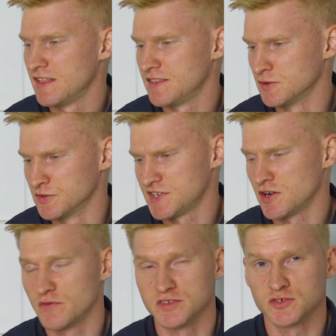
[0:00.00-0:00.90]
it'll set
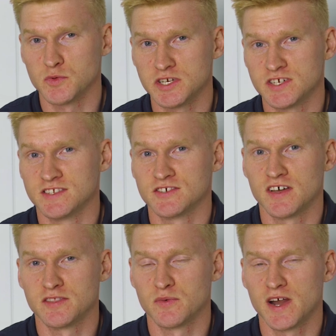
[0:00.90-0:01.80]
off a switch
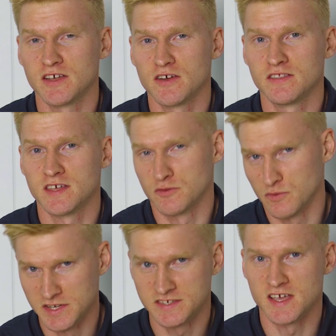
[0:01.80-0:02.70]
inside the radio that'll
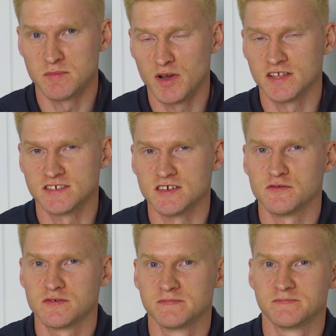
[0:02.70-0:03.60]
reset by itself.